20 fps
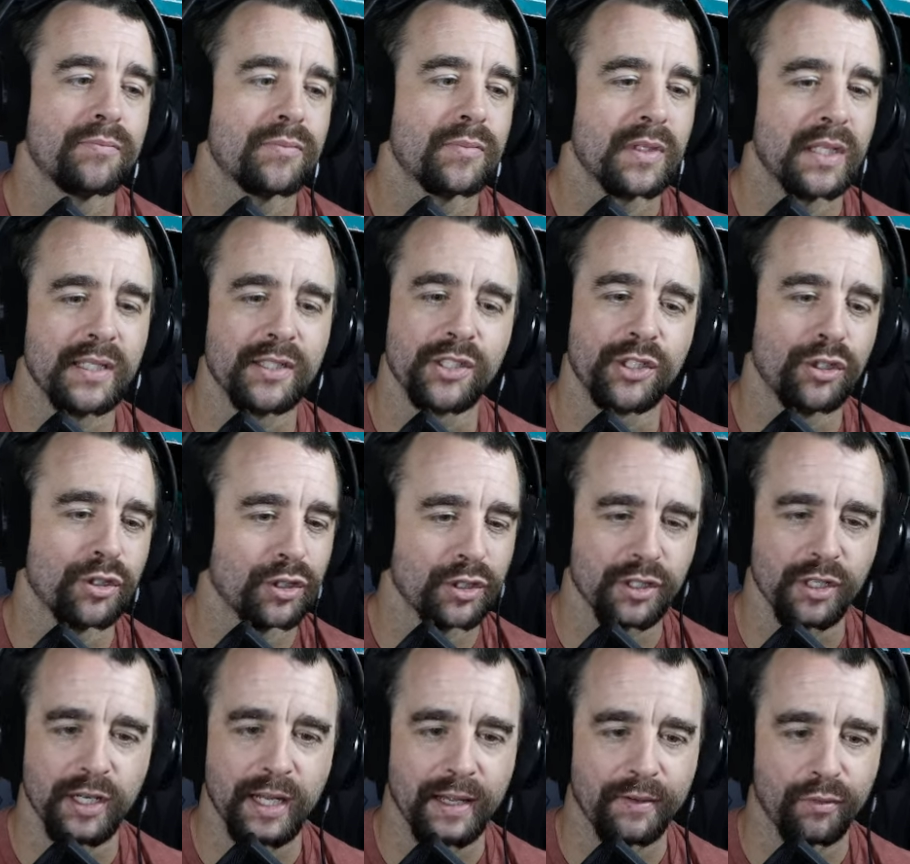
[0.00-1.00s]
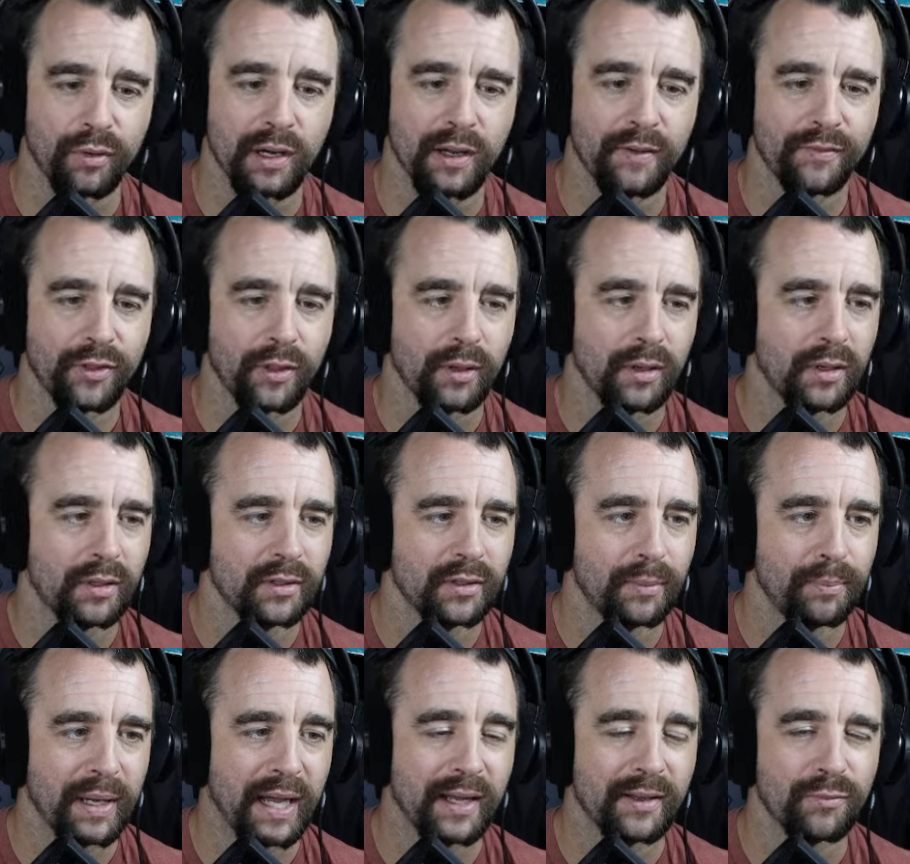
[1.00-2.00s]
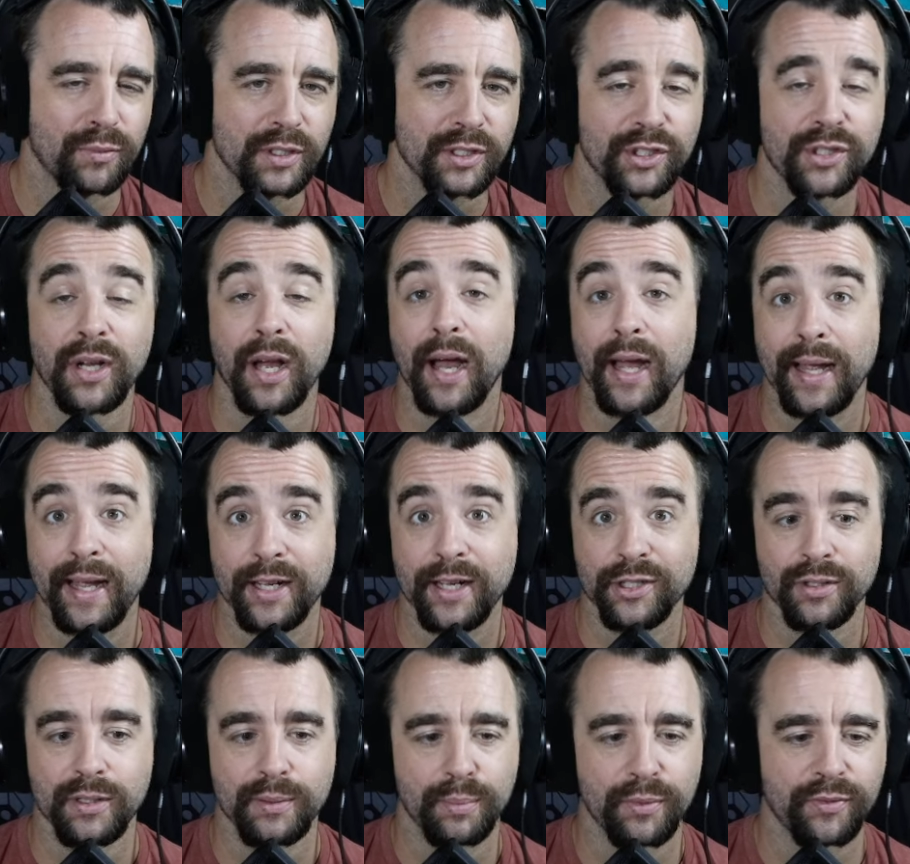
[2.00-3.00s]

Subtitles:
This you're just gonna have right off the bat, which I actually prefer.